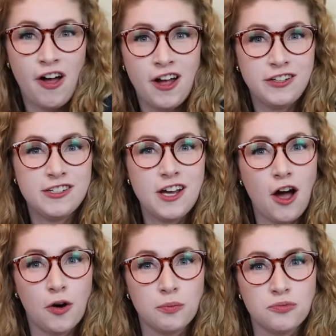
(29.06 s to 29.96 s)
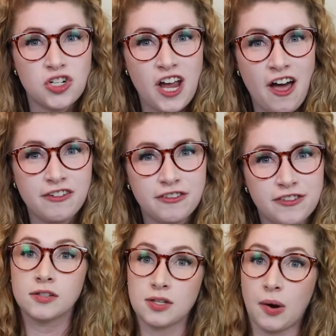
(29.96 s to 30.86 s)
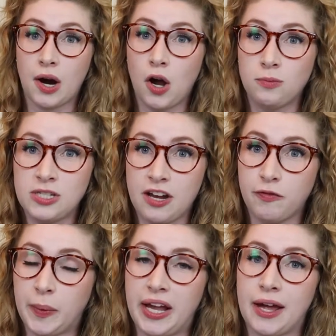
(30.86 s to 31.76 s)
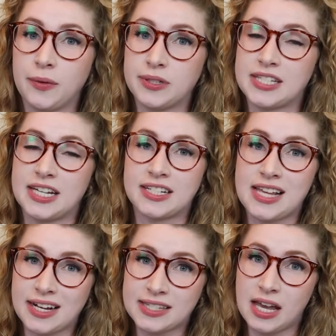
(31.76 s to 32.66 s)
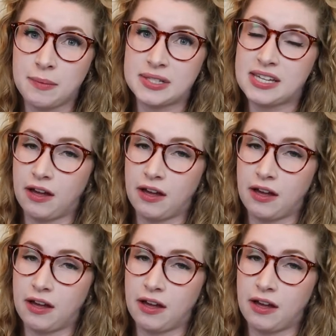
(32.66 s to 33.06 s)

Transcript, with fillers: on to Home Chef. So our Home Chef plan was the exact same as